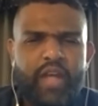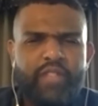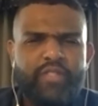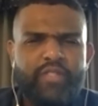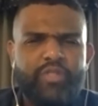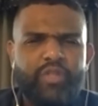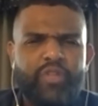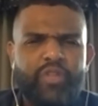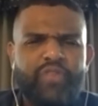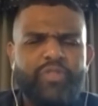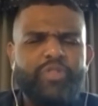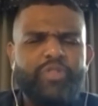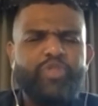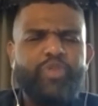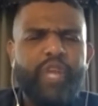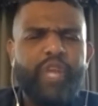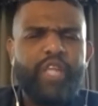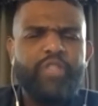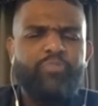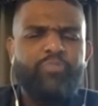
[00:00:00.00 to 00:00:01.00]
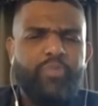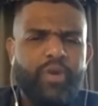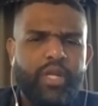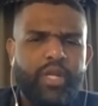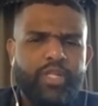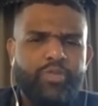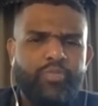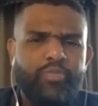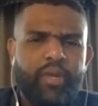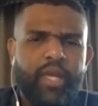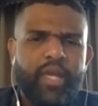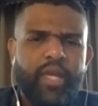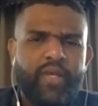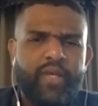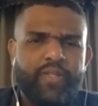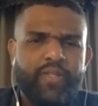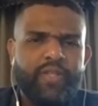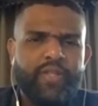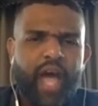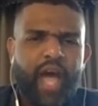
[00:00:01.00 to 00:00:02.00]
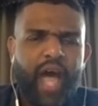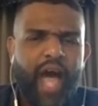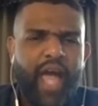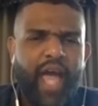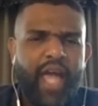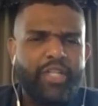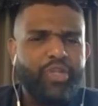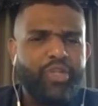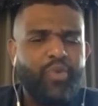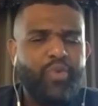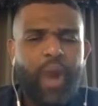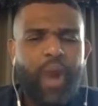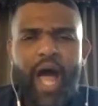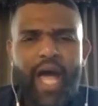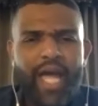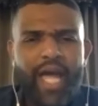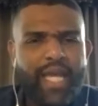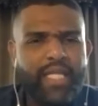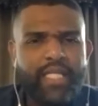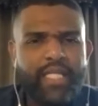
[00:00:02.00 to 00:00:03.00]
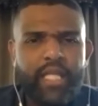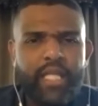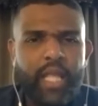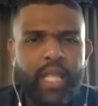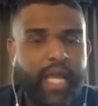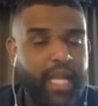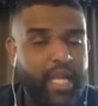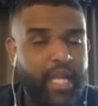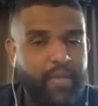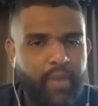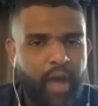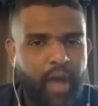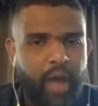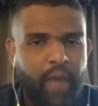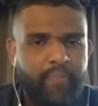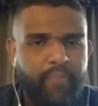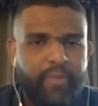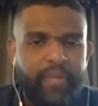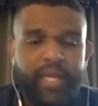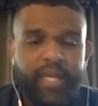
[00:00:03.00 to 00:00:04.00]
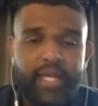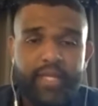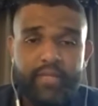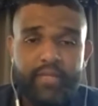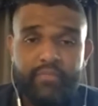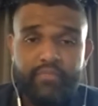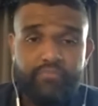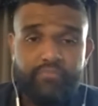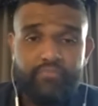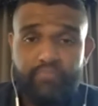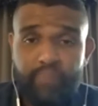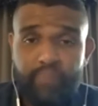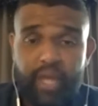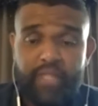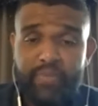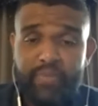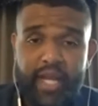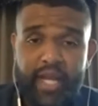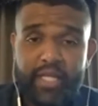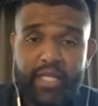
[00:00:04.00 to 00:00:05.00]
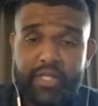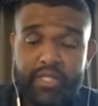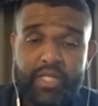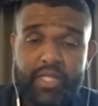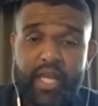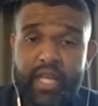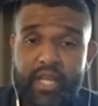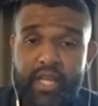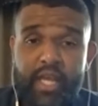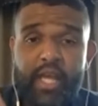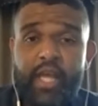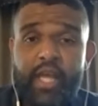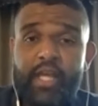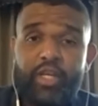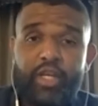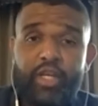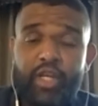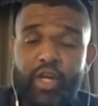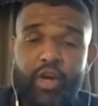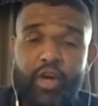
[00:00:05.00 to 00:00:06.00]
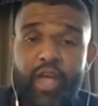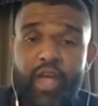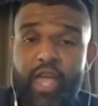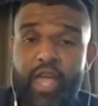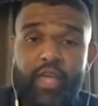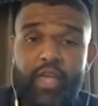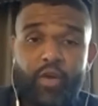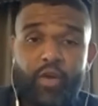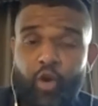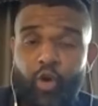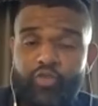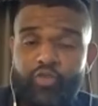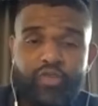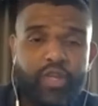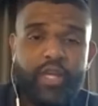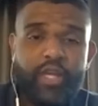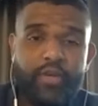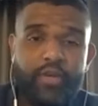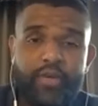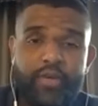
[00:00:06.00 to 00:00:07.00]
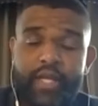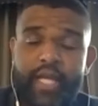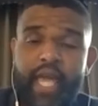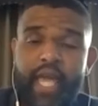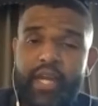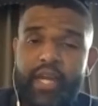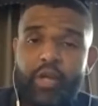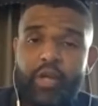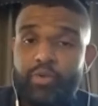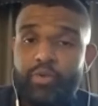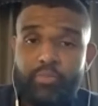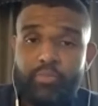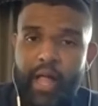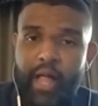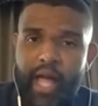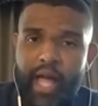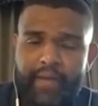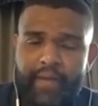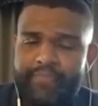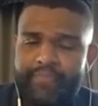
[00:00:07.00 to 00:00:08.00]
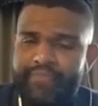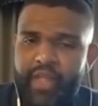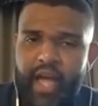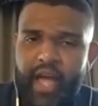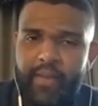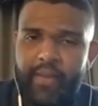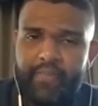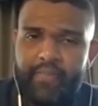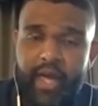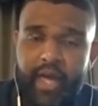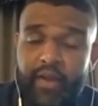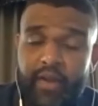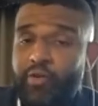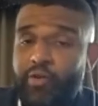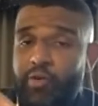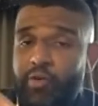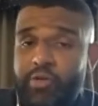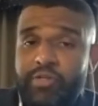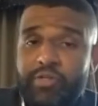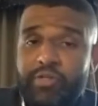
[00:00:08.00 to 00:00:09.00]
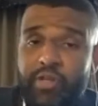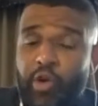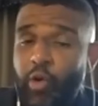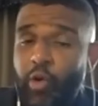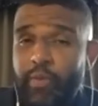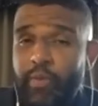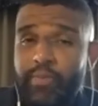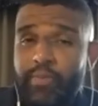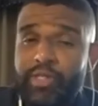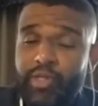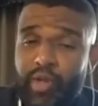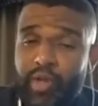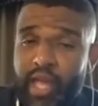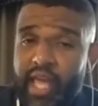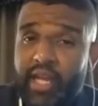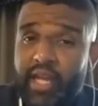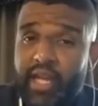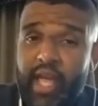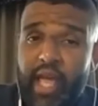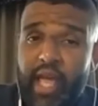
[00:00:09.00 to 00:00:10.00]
sort of a strange bridge because I tried to like hip hop because, as my cousin said, hey, over here in Canada, we're Black. And of course, growing up in Sudan,